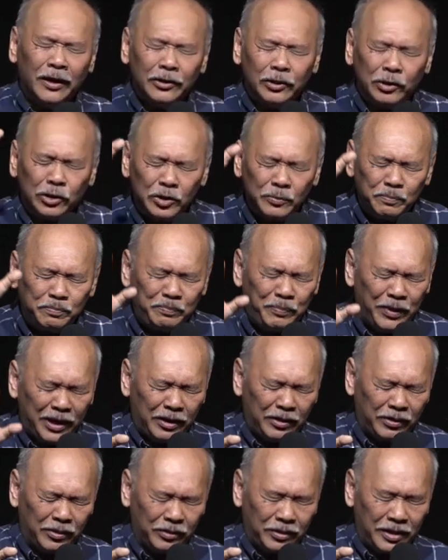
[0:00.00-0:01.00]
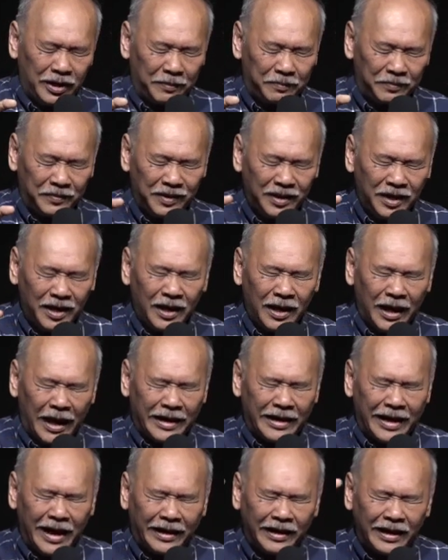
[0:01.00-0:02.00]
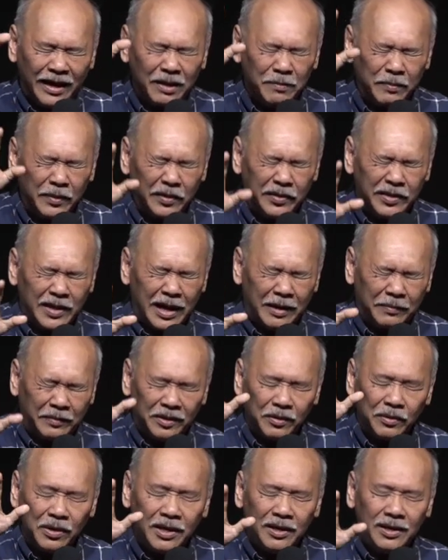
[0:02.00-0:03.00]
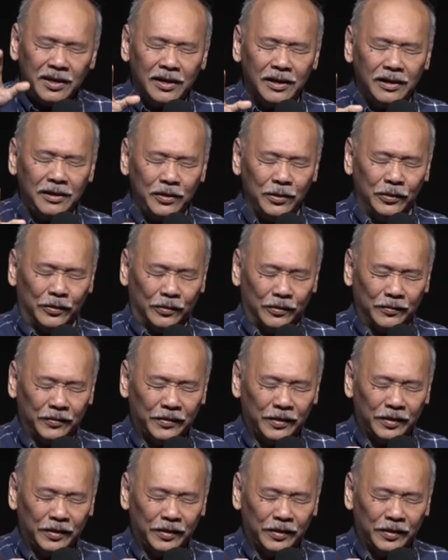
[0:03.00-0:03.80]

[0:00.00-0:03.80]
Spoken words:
to speak to them and enable them to hear you,